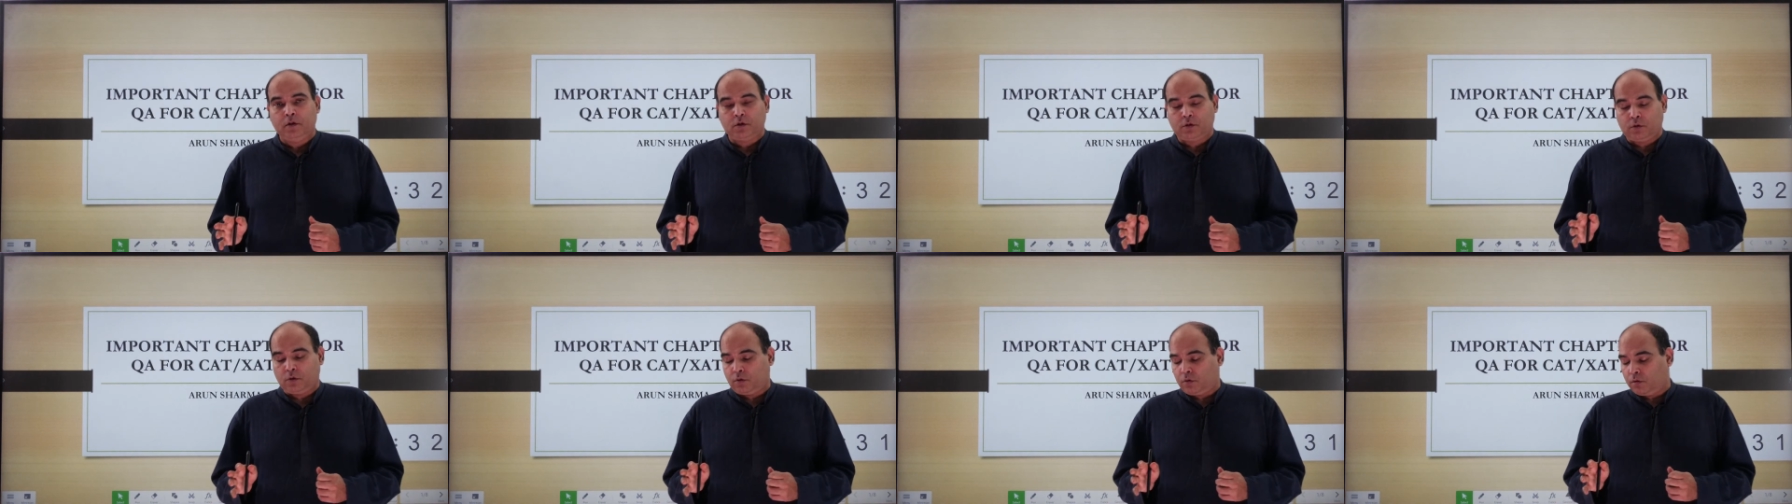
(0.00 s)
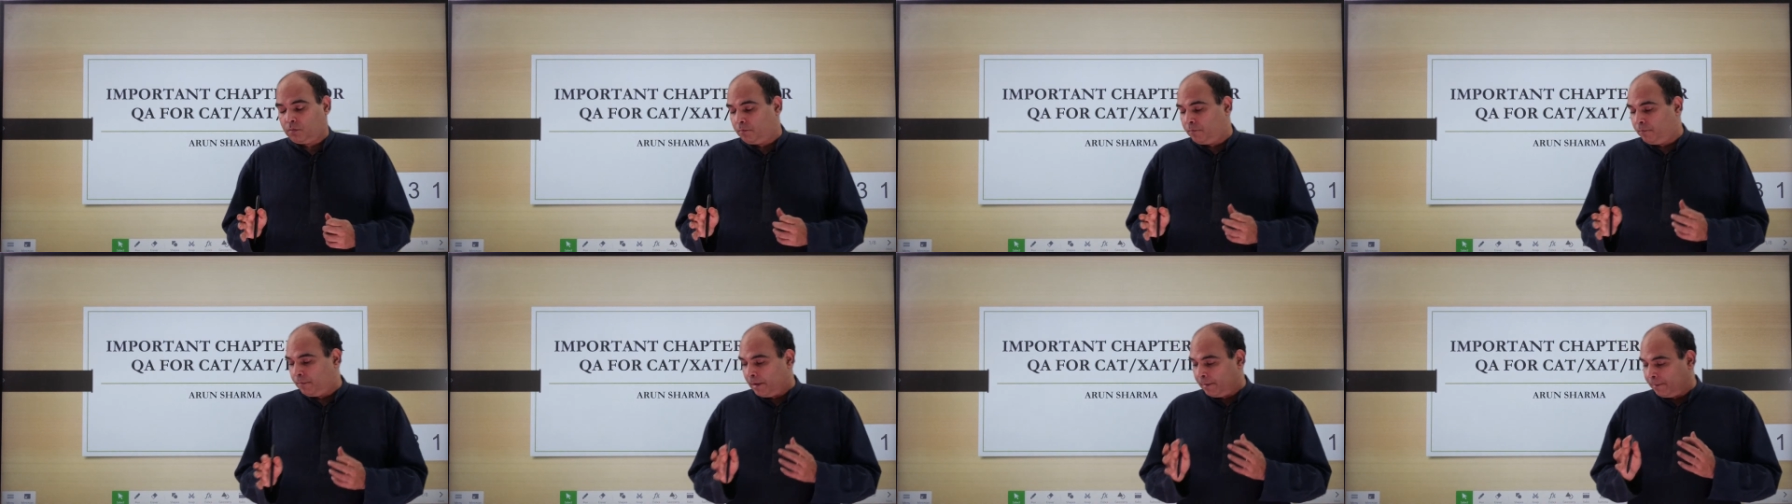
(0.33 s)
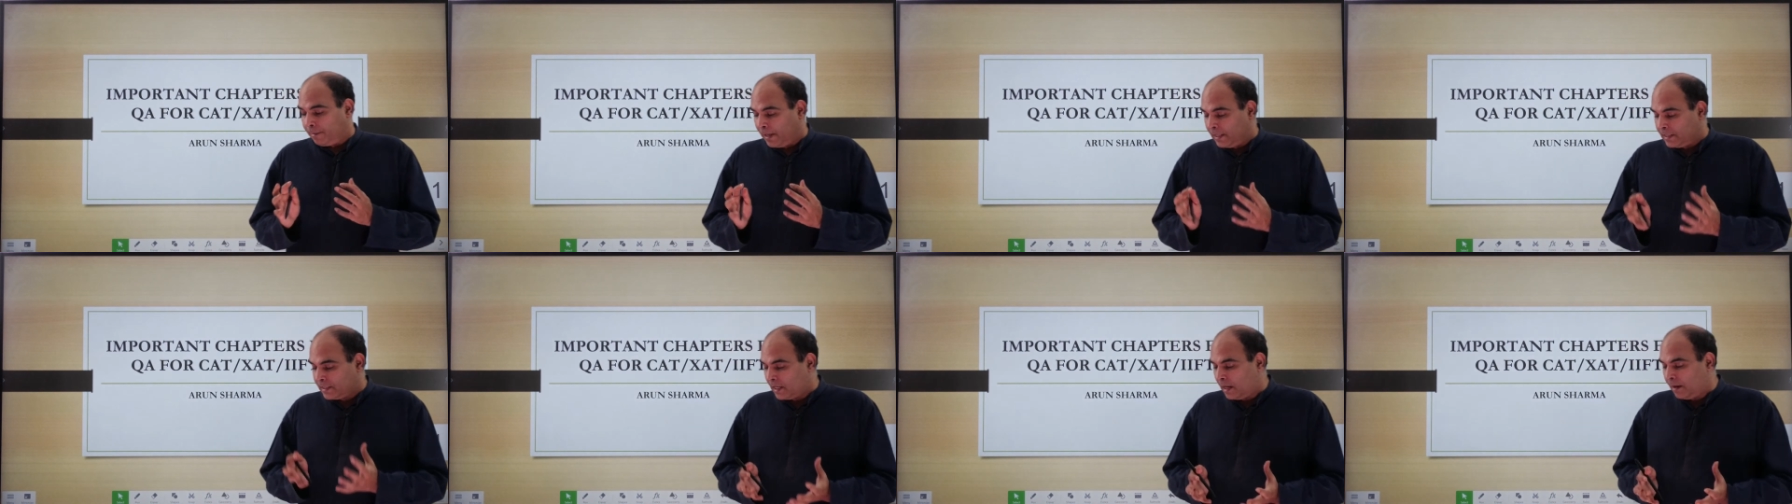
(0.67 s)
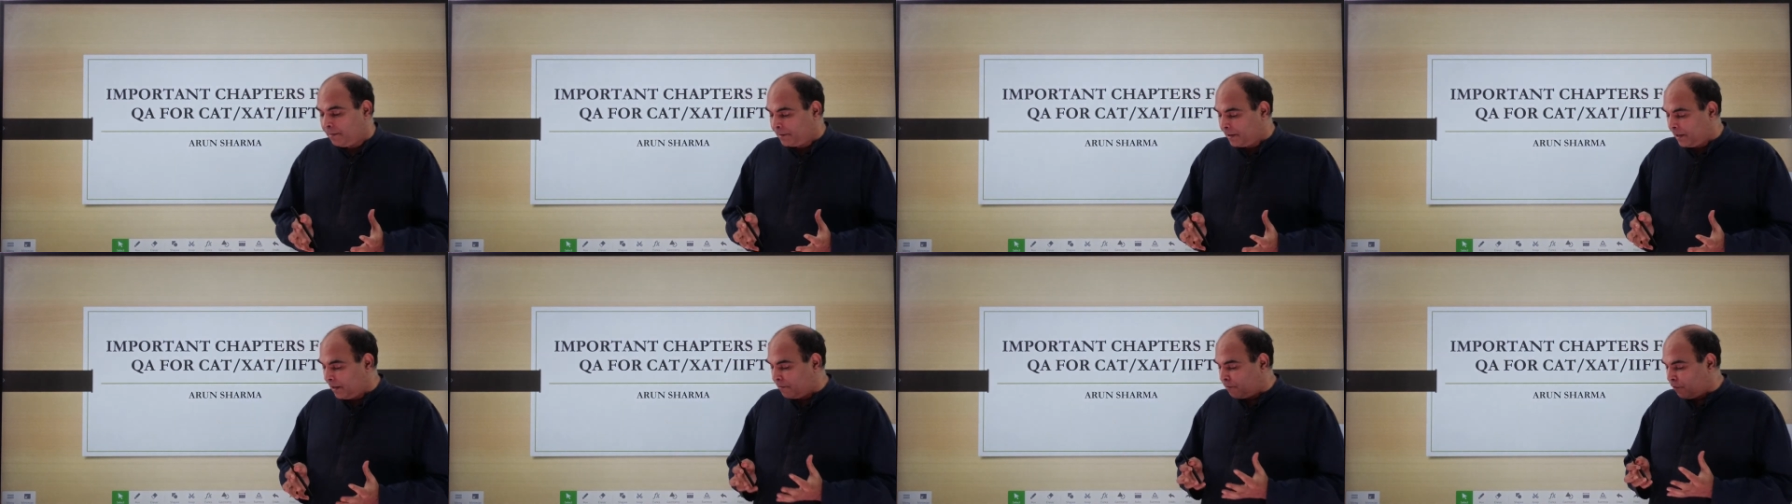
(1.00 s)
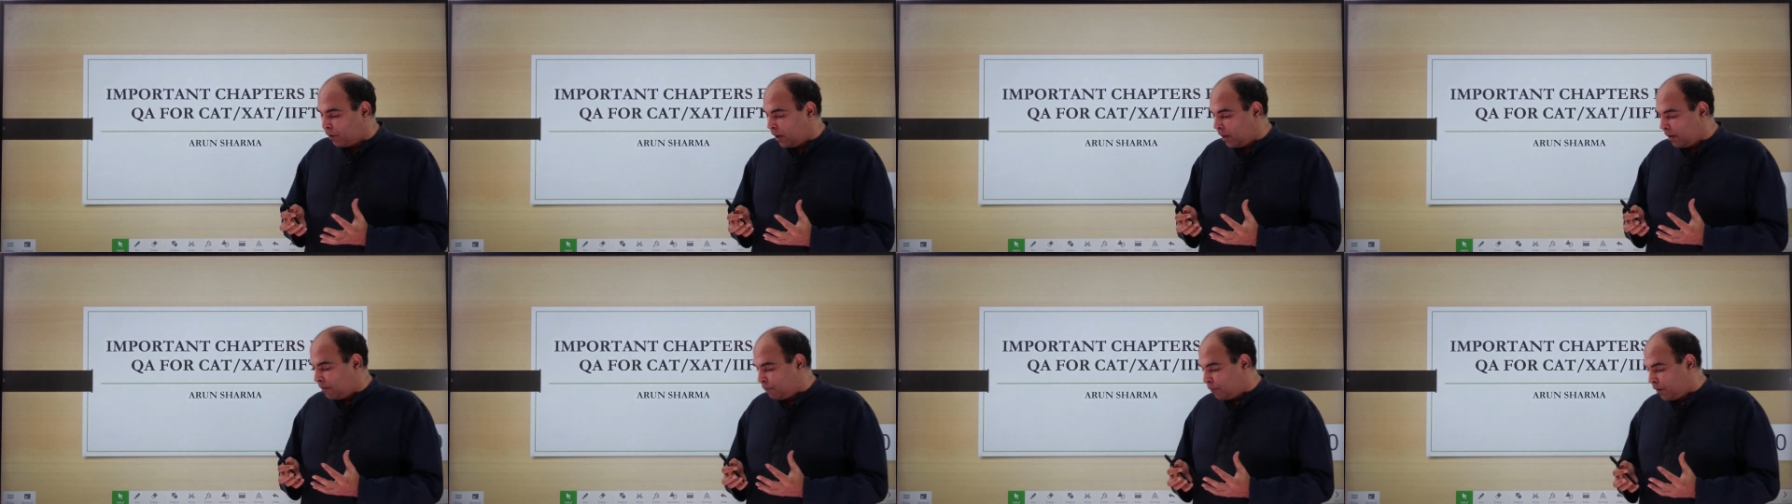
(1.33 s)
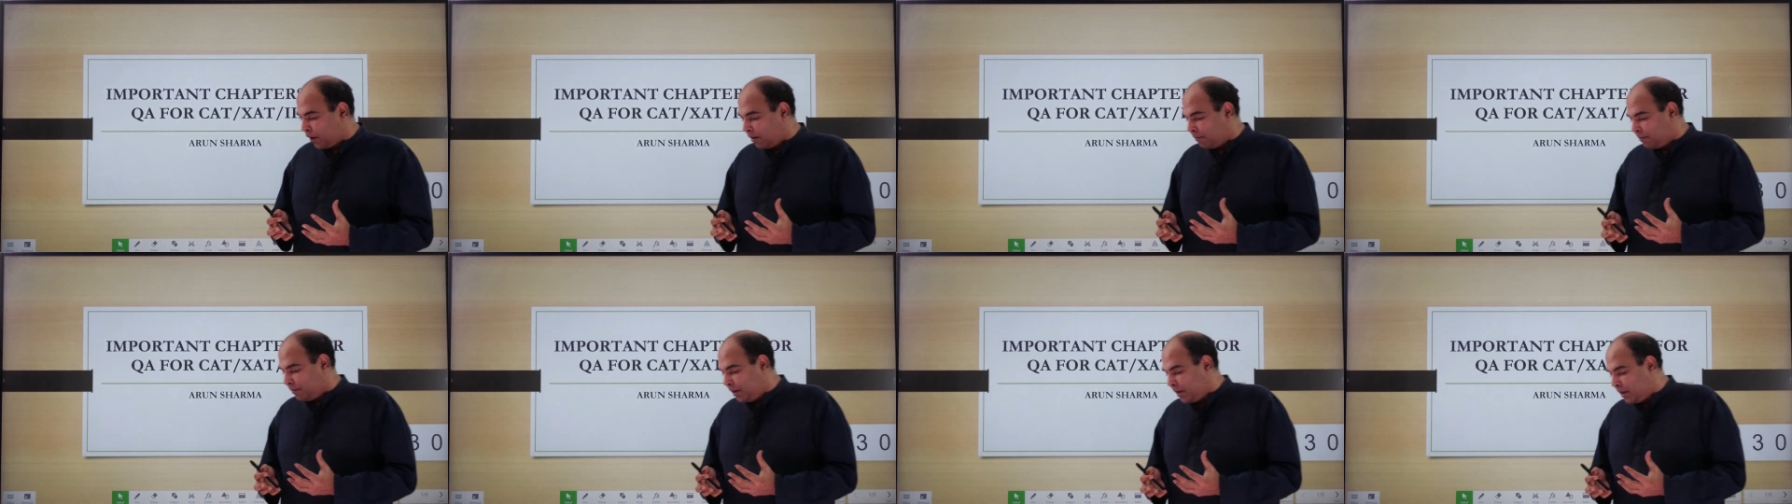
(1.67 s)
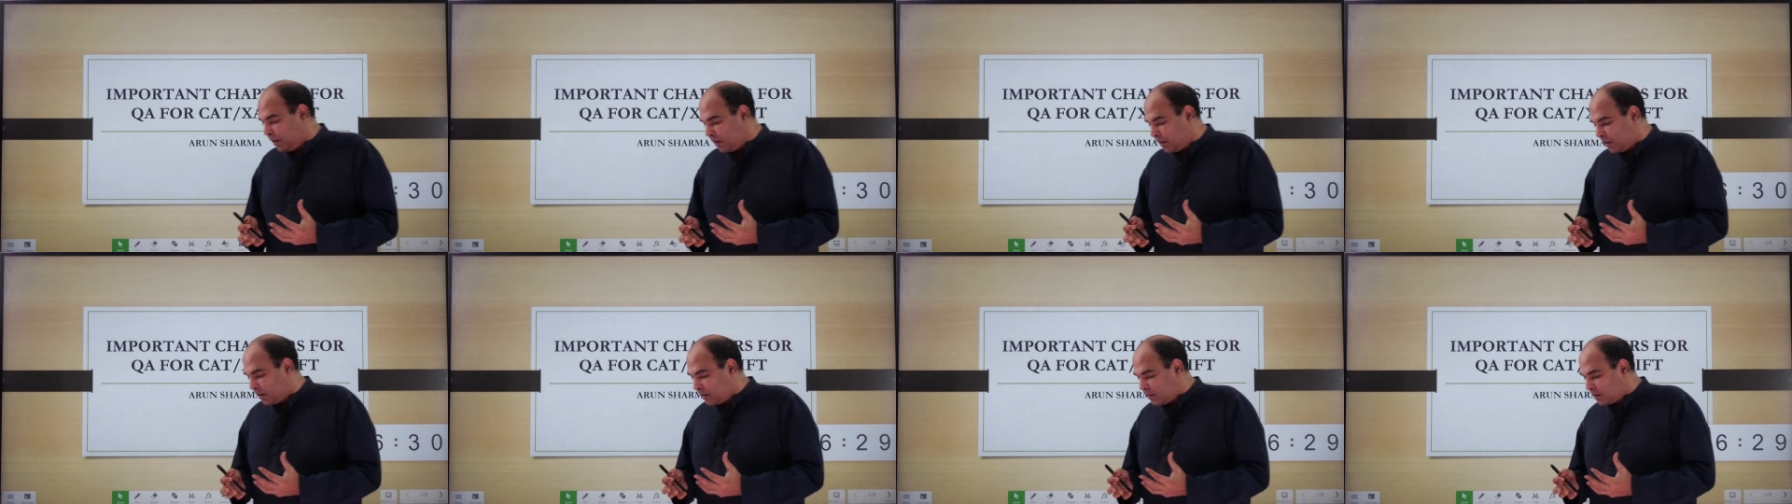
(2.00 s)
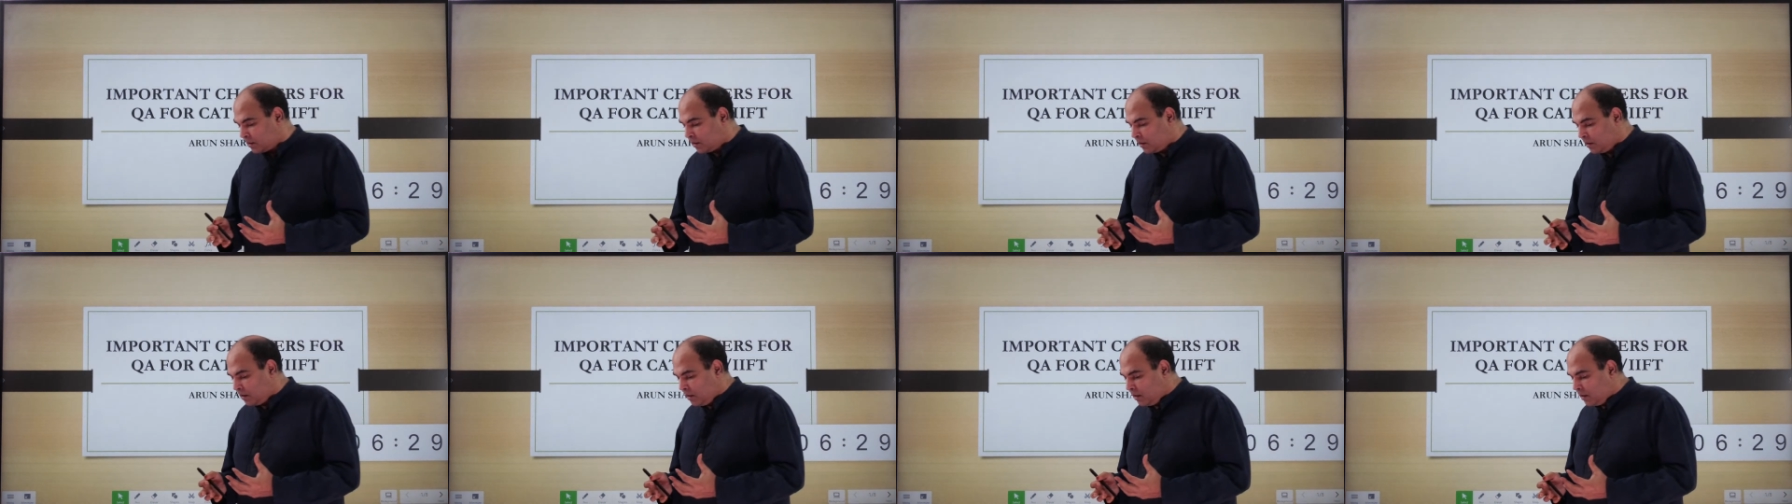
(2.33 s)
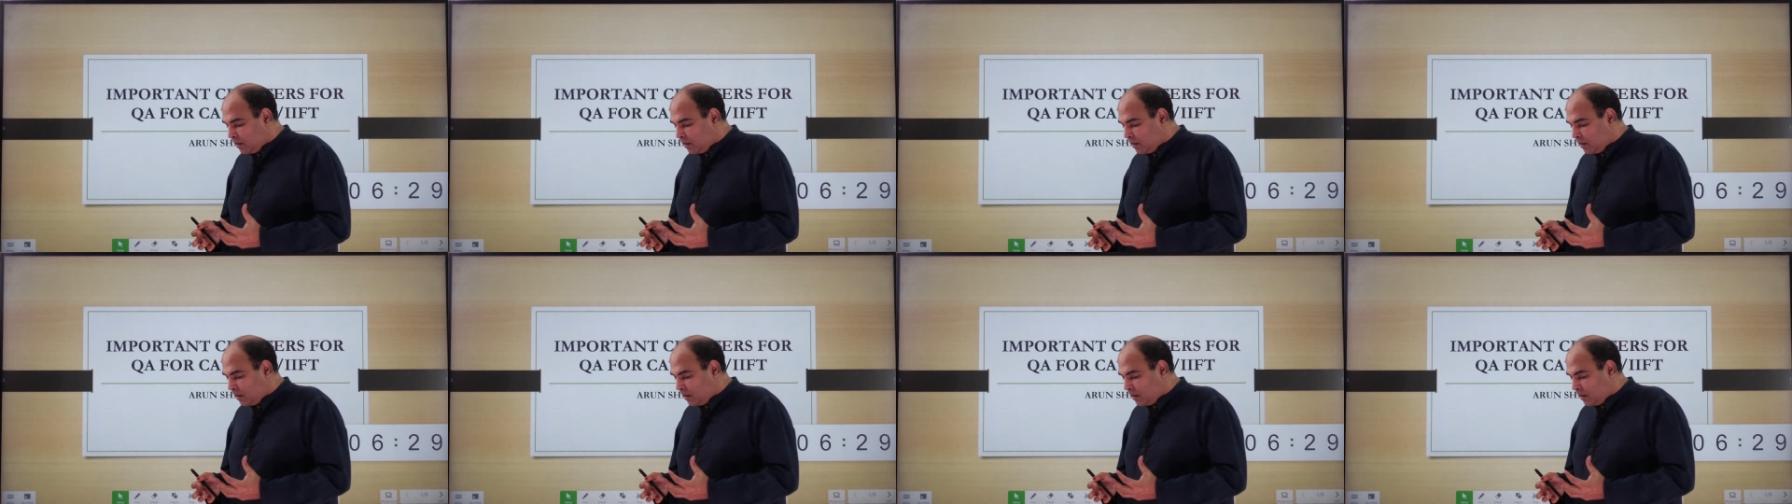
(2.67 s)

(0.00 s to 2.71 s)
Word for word: so by, by selecting what I what I mean here is